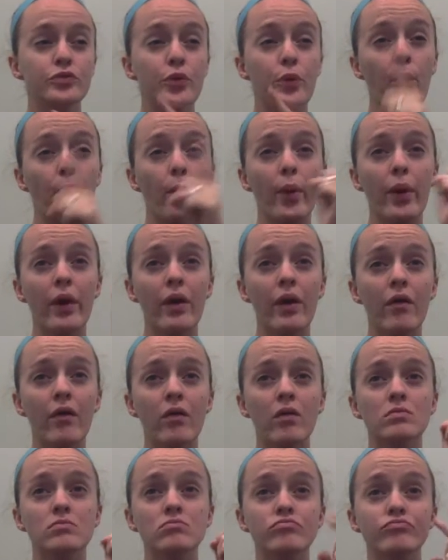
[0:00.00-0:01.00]
The law is
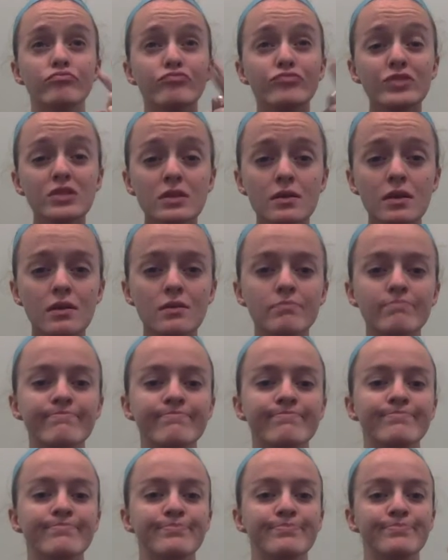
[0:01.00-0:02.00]
more about community
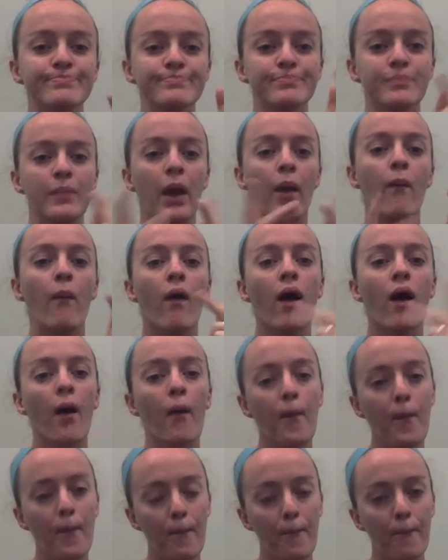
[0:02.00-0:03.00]
and more about
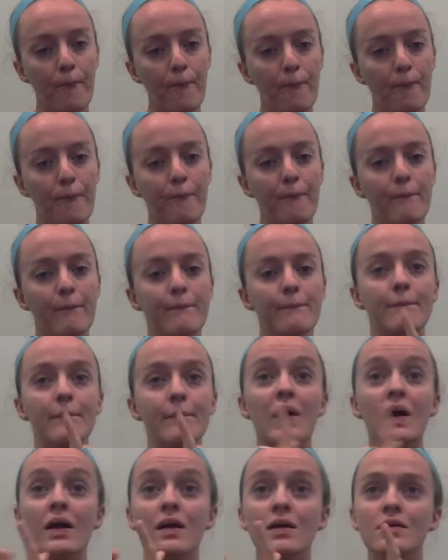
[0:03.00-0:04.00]
people than I ever
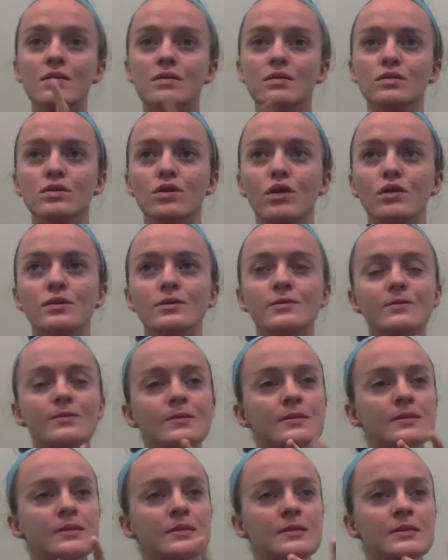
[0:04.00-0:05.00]
realized.
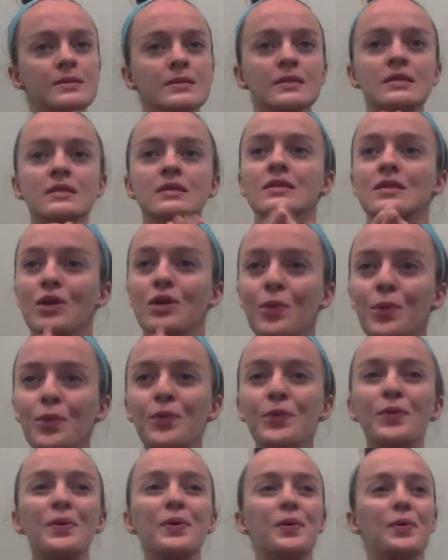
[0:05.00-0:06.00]
It affects
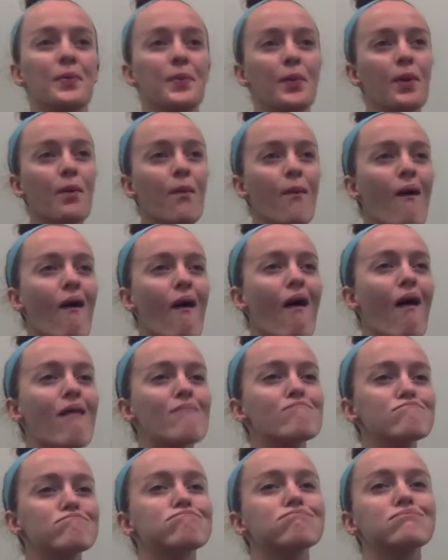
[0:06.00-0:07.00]
everybody's lives,
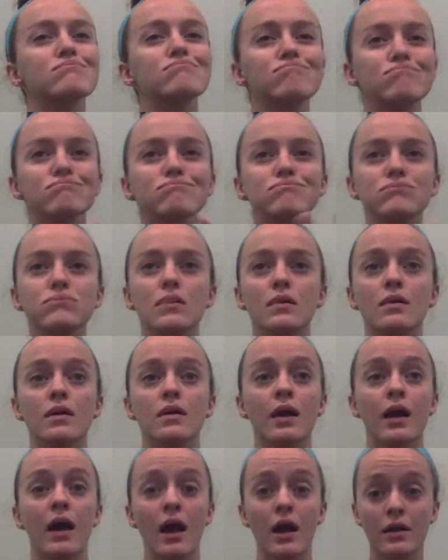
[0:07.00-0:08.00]
and it's really
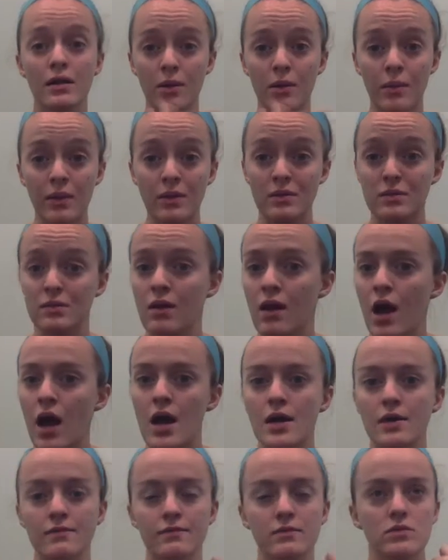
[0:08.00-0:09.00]
beneficial. And it can
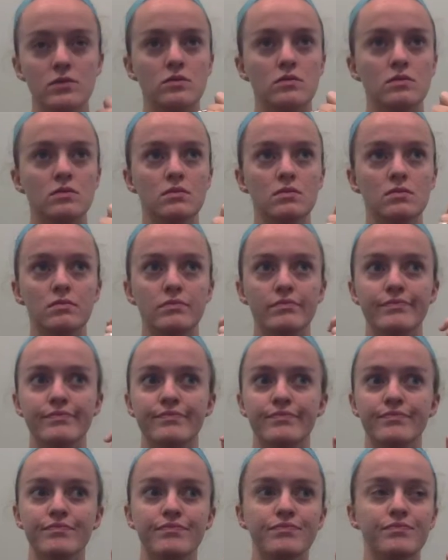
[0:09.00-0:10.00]
make the difference
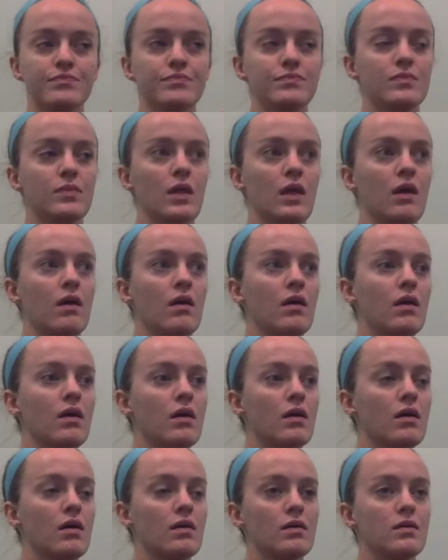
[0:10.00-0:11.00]
between
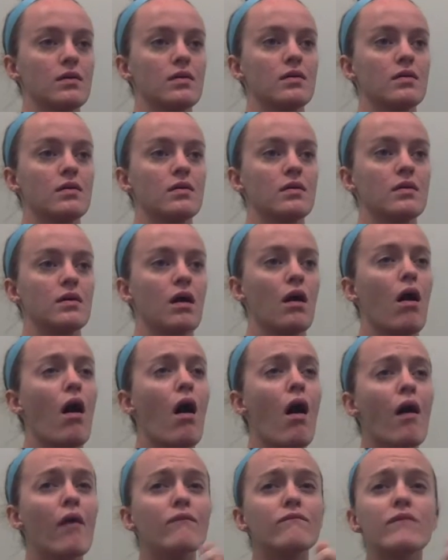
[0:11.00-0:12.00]
going to jail
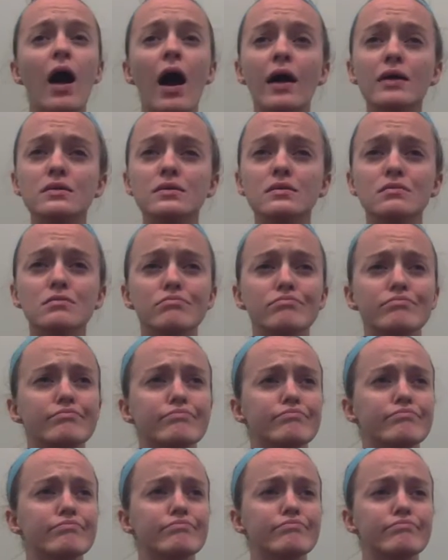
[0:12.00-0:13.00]
or not going to
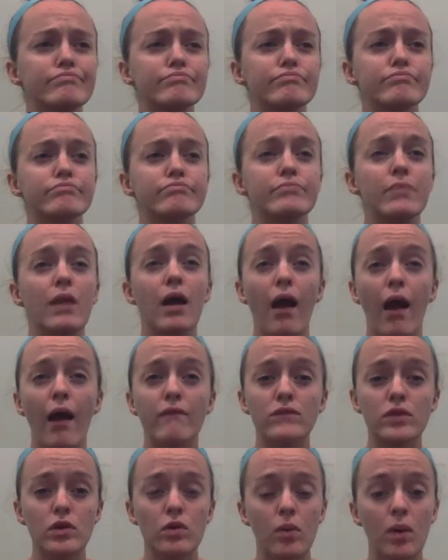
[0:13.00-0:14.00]
jail,
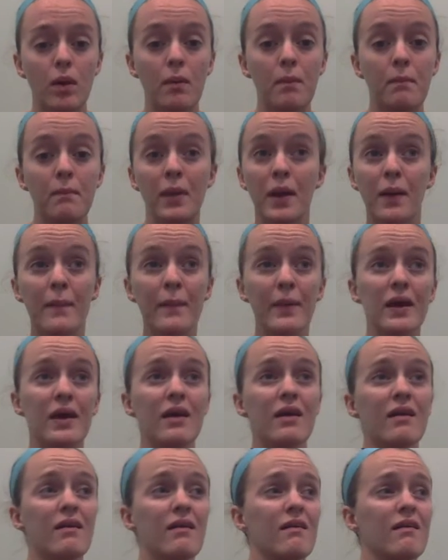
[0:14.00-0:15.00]
getting a home or
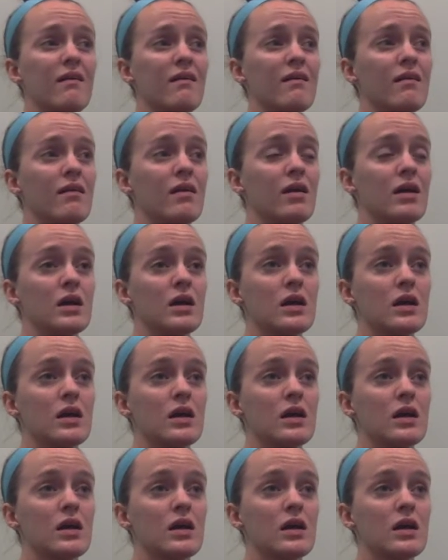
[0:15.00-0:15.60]
not getting a home,